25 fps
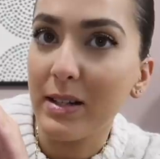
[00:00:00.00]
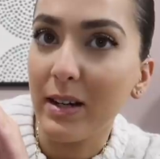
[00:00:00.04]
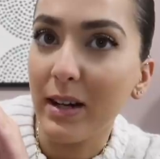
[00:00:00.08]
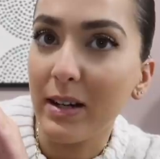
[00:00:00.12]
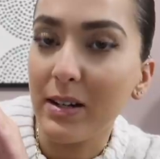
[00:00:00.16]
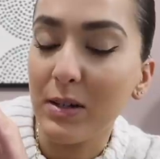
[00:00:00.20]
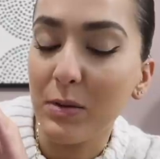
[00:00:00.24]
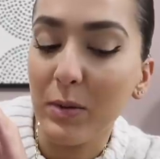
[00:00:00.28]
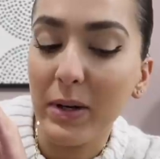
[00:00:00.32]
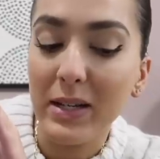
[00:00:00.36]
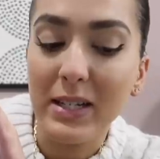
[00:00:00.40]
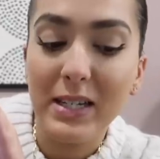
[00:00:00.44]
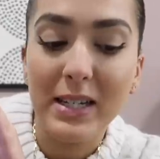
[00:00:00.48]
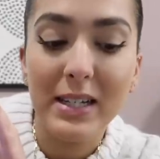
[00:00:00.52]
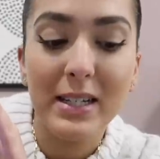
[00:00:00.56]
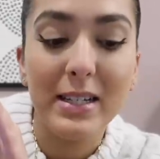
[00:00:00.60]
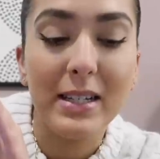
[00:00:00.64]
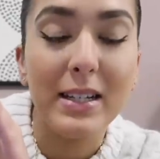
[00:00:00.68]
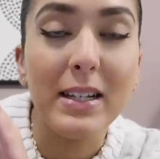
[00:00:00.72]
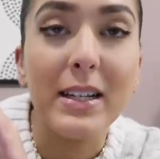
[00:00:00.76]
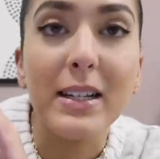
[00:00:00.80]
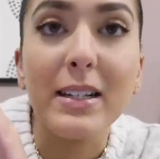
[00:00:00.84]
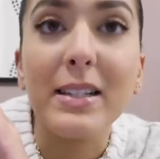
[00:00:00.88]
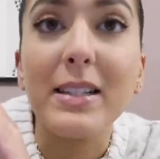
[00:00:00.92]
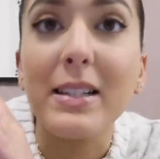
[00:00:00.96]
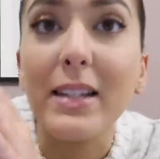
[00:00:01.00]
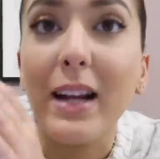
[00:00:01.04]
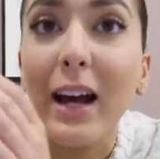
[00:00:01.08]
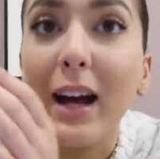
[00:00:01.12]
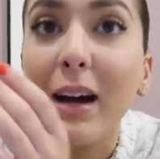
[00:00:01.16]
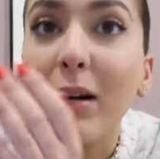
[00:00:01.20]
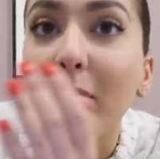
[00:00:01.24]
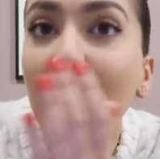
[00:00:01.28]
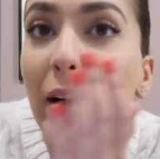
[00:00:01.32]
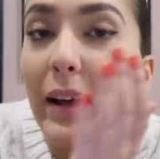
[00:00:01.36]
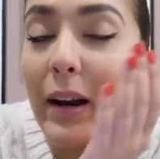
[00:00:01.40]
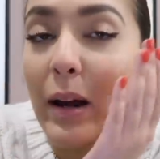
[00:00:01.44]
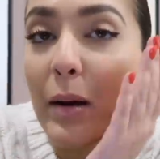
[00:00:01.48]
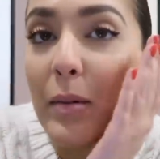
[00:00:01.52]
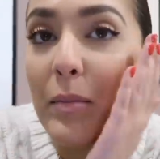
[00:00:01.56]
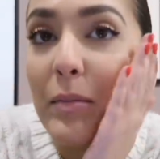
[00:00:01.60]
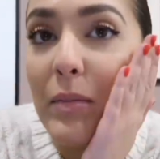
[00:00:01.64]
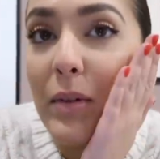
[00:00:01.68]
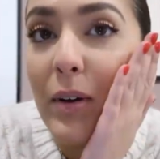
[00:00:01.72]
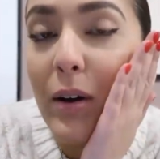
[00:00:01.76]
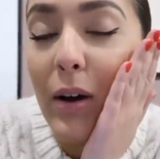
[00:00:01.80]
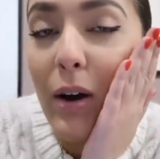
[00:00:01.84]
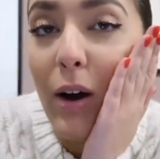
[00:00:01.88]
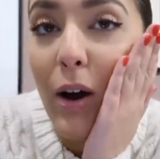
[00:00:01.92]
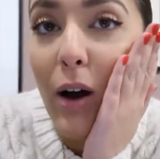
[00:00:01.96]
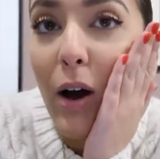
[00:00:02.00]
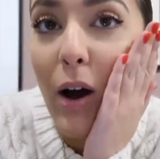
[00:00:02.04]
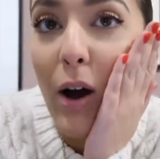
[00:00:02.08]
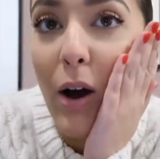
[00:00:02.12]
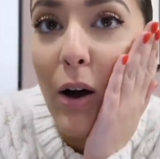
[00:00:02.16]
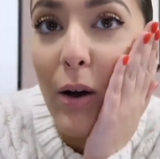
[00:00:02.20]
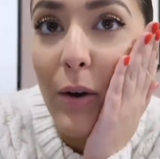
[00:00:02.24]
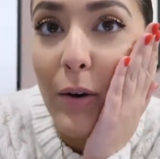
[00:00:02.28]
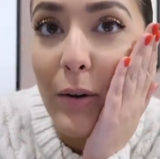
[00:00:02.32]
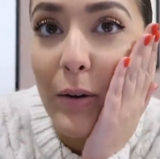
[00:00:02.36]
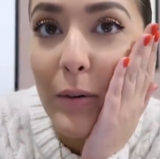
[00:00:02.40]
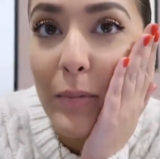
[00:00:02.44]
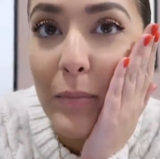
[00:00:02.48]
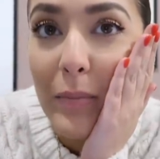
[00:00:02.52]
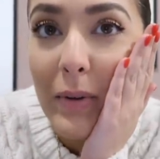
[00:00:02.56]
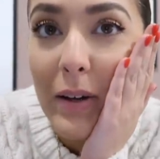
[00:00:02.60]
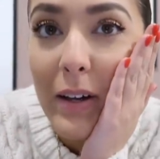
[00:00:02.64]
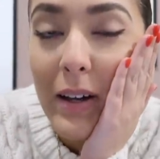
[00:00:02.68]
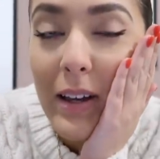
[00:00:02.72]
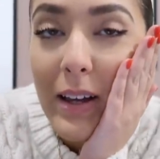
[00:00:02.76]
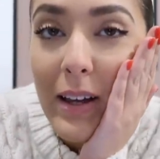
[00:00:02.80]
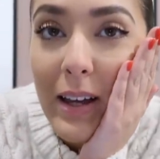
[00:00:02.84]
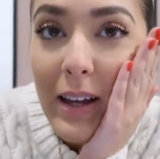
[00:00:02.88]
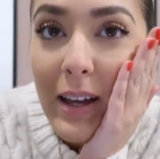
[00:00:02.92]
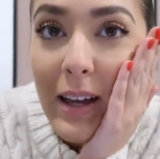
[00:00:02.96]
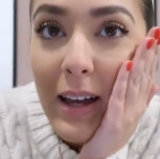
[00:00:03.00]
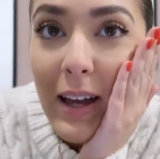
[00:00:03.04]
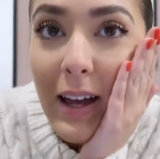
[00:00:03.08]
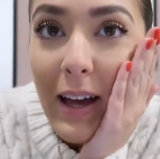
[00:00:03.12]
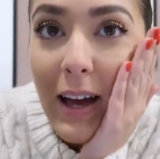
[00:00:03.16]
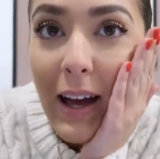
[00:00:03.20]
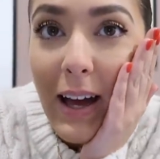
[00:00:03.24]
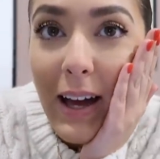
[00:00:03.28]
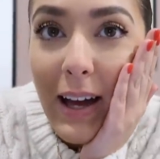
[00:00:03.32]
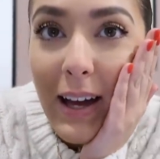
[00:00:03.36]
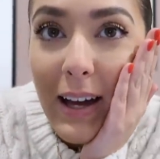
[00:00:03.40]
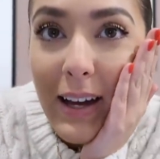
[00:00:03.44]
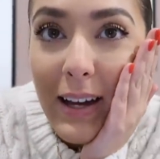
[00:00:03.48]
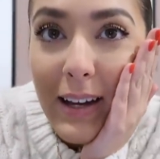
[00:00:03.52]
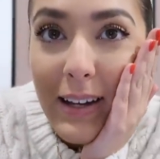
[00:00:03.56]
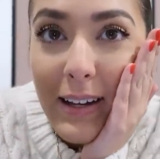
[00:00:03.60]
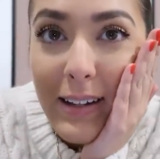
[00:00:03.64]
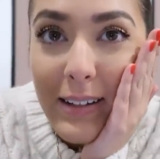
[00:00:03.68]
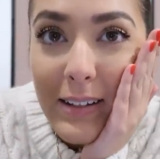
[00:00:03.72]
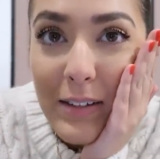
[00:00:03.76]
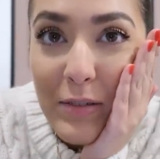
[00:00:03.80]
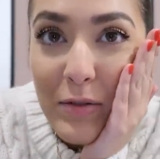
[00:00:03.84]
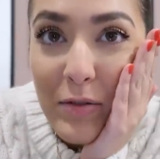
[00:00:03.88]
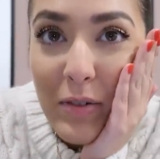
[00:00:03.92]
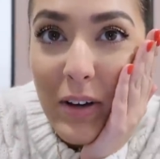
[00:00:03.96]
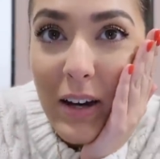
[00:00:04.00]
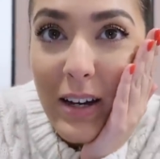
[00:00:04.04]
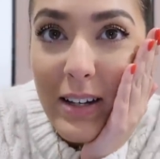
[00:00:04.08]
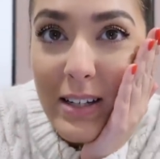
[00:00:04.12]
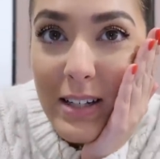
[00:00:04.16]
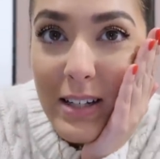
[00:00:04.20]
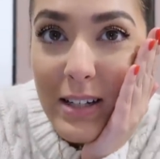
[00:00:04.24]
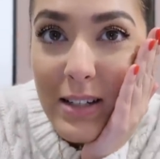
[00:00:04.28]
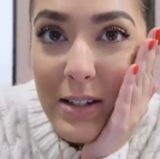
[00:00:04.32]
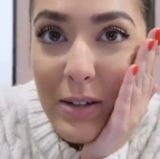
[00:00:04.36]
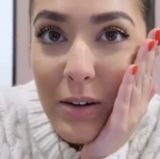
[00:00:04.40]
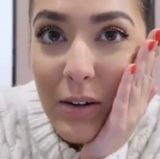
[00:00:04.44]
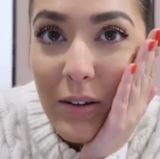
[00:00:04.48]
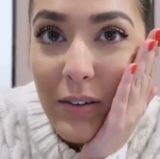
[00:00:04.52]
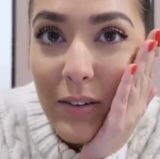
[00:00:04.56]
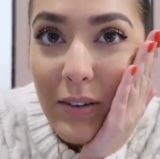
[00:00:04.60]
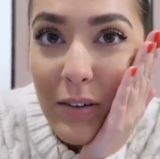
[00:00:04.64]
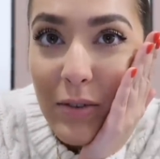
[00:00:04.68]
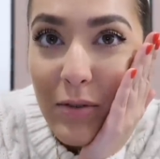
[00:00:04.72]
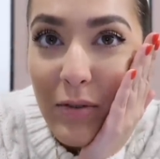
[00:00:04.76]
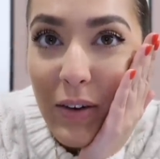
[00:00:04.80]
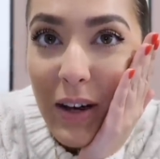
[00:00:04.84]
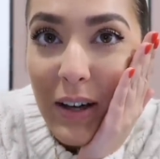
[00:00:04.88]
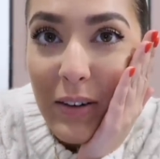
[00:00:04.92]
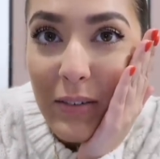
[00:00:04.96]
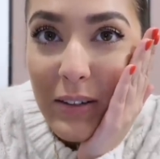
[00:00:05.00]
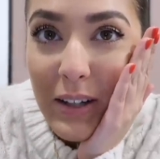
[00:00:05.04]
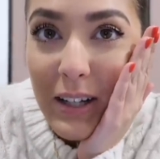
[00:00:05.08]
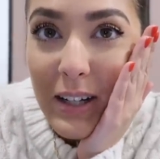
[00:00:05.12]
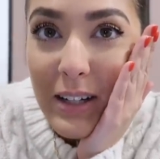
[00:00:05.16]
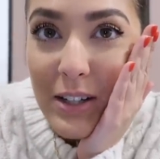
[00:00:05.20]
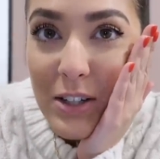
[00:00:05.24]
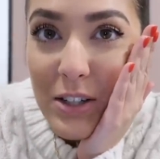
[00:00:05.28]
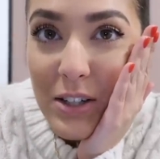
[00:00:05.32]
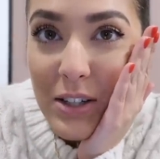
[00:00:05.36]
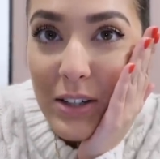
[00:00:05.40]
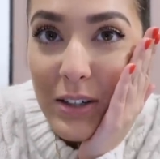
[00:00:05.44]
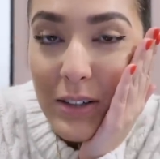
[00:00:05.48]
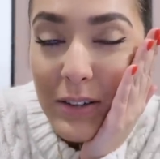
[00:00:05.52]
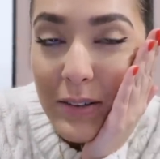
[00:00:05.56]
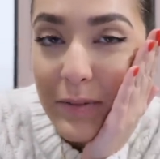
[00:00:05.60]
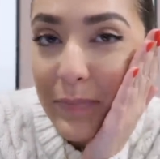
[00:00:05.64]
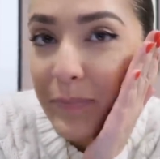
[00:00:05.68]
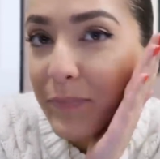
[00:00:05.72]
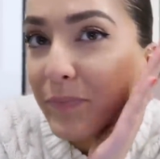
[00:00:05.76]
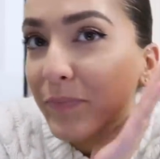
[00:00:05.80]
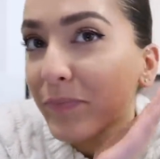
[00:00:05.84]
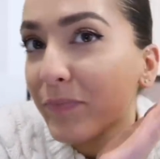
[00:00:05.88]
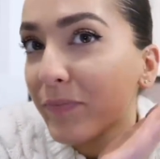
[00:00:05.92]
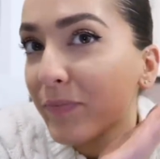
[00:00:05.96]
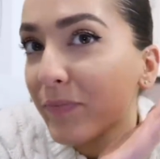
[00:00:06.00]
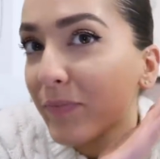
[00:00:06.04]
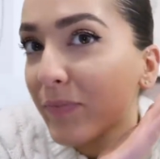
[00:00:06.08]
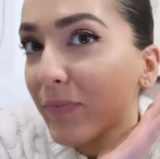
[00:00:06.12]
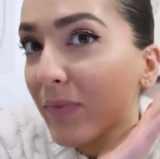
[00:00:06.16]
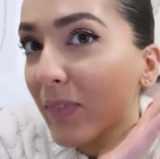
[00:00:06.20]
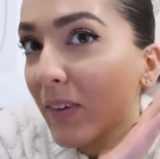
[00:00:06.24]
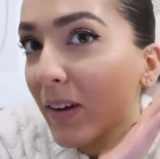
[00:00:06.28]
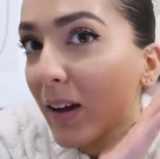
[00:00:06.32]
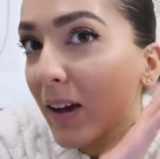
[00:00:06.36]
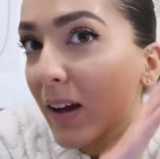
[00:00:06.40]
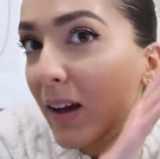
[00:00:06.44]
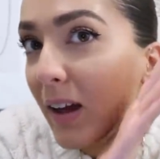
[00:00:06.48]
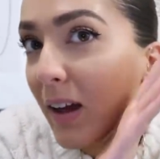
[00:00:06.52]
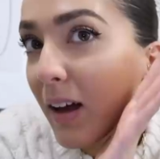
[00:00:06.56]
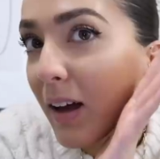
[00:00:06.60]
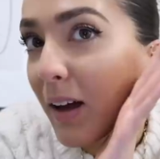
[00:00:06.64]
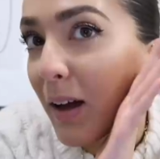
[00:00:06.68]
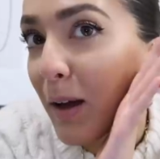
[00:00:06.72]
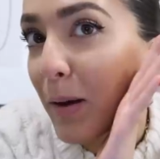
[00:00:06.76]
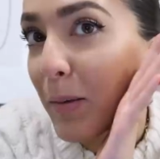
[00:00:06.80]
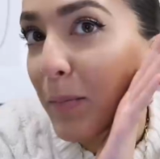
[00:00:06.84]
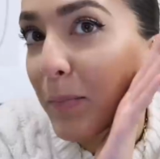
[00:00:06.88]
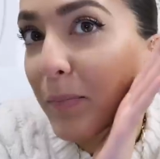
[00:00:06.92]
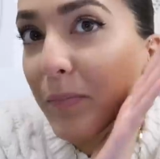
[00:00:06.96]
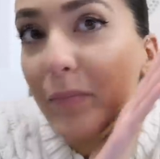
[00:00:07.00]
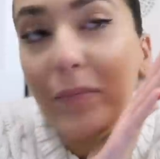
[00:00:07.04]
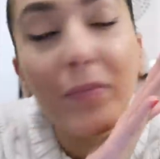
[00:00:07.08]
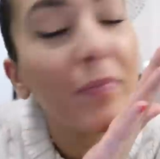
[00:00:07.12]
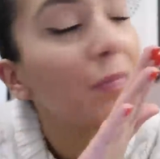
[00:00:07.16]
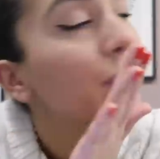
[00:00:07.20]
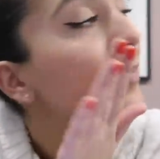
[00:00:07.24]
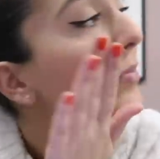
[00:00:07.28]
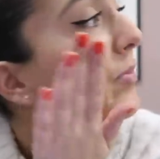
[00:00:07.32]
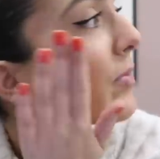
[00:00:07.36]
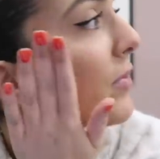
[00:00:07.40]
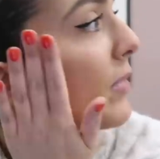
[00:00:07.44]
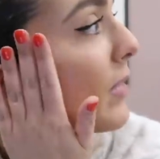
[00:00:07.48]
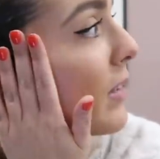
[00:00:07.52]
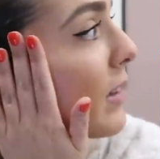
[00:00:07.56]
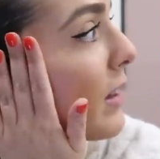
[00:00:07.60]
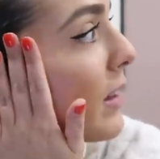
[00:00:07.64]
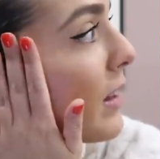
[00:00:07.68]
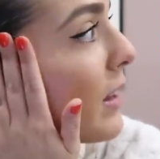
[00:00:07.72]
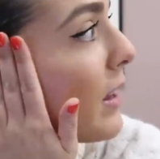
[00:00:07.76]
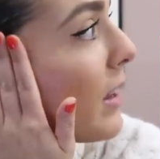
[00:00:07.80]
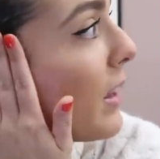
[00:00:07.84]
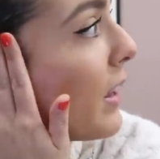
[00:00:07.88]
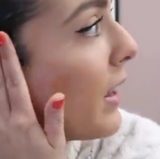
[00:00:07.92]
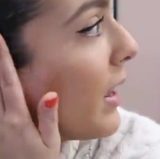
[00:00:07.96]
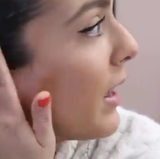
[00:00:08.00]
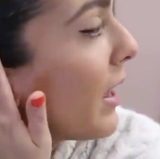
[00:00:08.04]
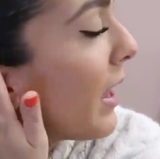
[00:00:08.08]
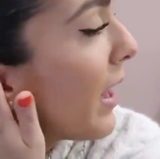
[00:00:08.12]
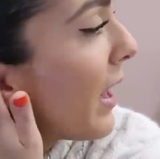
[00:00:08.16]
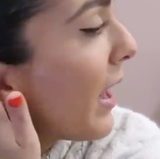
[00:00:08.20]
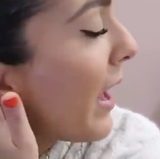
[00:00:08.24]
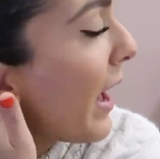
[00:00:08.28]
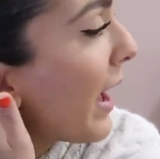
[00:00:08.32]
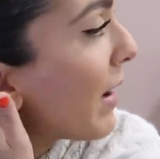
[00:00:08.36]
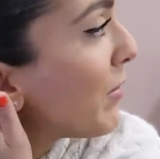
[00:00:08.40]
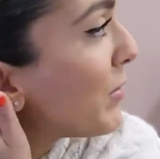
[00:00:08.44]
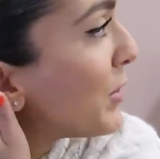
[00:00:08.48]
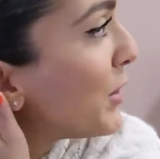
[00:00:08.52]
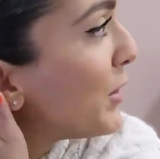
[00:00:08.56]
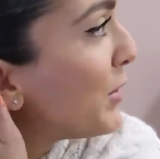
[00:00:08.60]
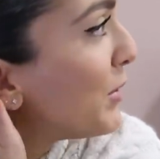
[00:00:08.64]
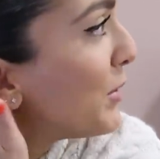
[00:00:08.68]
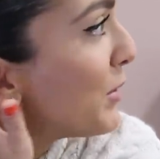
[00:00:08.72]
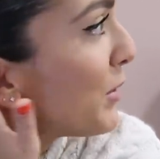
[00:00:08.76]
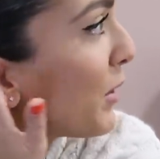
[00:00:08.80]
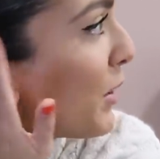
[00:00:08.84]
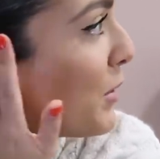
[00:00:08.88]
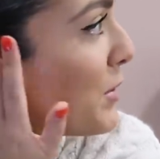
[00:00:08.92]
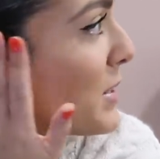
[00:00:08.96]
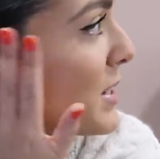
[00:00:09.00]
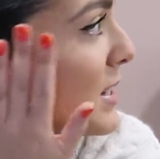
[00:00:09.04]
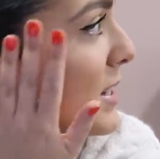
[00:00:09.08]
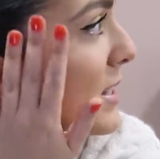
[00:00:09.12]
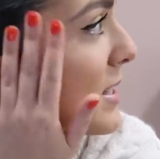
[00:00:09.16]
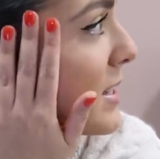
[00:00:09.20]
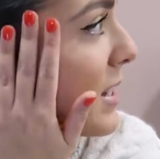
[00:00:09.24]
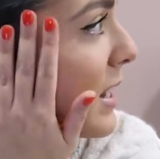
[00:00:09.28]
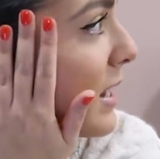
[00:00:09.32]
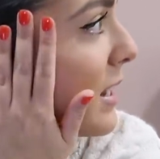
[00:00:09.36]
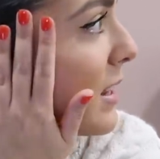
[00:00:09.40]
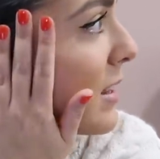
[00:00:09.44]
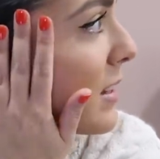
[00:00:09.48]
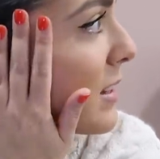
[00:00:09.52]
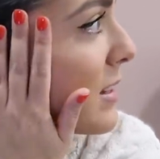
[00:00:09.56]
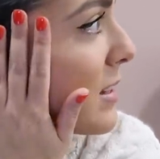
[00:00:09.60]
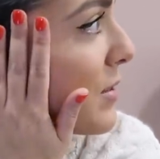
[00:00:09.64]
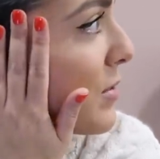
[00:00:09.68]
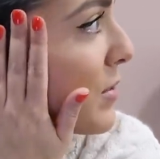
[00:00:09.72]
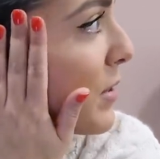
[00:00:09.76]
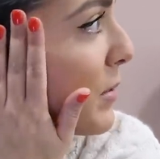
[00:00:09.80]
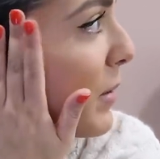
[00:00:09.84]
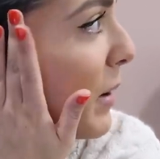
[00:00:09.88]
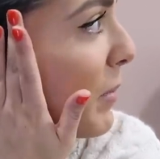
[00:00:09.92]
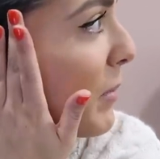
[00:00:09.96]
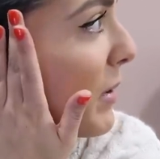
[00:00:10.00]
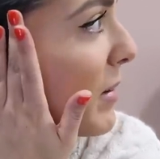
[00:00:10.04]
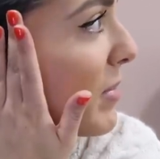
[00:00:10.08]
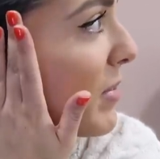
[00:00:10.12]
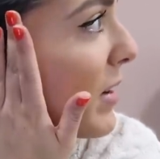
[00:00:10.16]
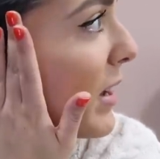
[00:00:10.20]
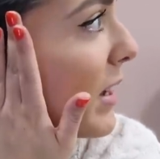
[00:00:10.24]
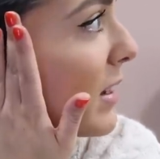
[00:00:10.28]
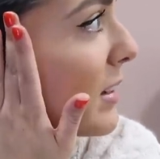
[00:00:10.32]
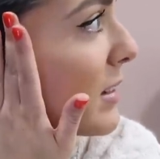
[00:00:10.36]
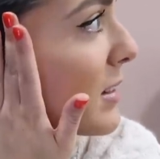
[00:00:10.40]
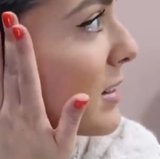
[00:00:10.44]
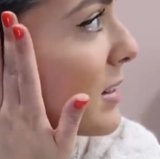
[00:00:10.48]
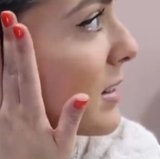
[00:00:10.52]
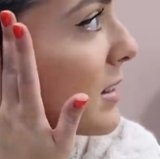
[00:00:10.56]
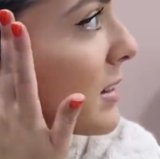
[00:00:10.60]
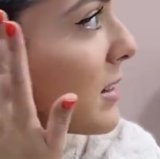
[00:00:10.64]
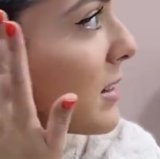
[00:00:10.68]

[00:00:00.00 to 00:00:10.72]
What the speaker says: 9:26 now and I'm home. And verdict on the foundation. Have you noticed anything different about my face?